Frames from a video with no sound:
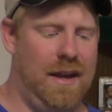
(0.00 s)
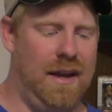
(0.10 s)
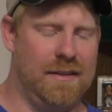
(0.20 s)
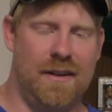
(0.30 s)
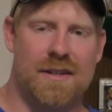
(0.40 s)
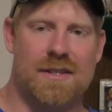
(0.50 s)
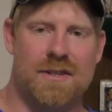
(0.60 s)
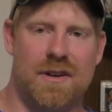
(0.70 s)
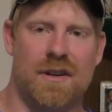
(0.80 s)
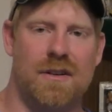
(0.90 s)
it does
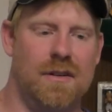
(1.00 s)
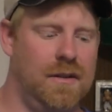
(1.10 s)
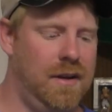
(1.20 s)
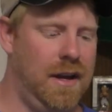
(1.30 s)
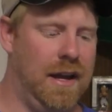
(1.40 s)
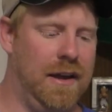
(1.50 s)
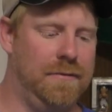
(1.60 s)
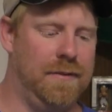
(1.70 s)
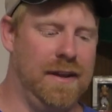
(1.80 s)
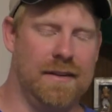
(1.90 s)
struggle
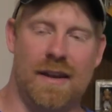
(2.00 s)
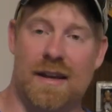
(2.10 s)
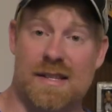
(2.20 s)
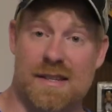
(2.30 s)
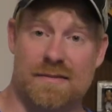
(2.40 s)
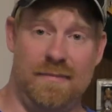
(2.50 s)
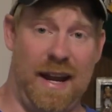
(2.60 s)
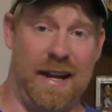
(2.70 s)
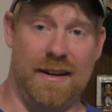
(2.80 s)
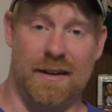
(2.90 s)
if it gets
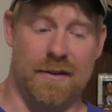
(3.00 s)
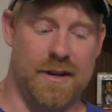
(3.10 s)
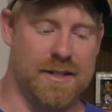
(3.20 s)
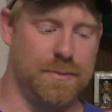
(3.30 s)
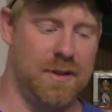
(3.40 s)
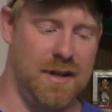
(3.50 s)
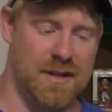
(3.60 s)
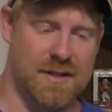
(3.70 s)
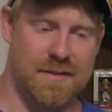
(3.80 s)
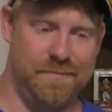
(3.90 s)
80 degrees
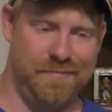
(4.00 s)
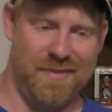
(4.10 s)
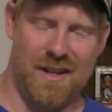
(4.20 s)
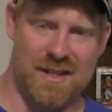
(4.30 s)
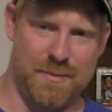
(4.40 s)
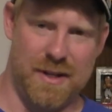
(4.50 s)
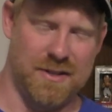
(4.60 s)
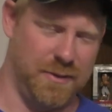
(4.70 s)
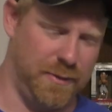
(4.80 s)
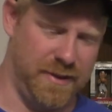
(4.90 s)
plus,
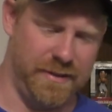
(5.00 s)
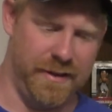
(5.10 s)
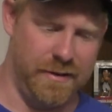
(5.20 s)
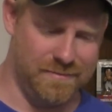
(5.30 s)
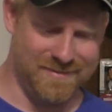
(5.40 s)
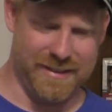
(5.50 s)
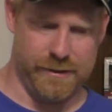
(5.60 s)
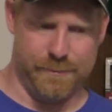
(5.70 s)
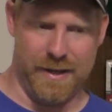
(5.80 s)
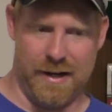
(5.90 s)
especially with the
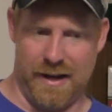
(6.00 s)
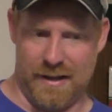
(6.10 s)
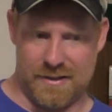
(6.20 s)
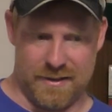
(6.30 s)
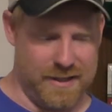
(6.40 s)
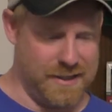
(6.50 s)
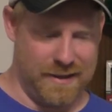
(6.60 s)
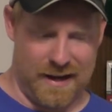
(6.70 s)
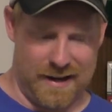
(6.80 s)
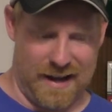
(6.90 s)
little bit of insulation
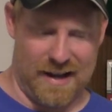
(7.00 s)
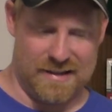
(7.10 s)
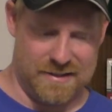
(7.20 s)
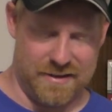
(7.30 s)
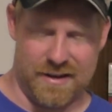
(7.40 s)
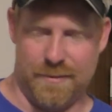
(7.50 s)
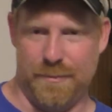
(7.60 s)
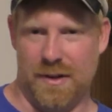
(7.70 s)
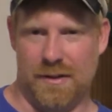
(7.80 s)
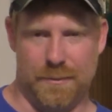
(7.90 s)
that it has. You're going to
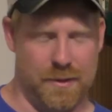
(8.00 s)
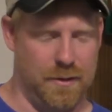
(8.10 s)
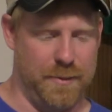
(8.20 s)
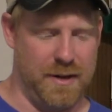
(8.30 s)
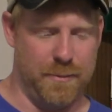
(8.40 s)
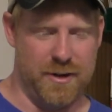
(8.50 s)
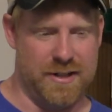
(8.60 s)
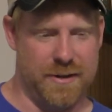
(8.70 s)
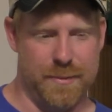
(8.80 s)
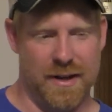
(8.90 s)
build up a little bit of
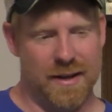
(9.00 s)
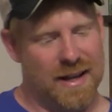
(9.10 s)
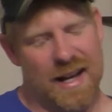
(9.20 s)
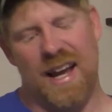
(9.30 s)
moisture, but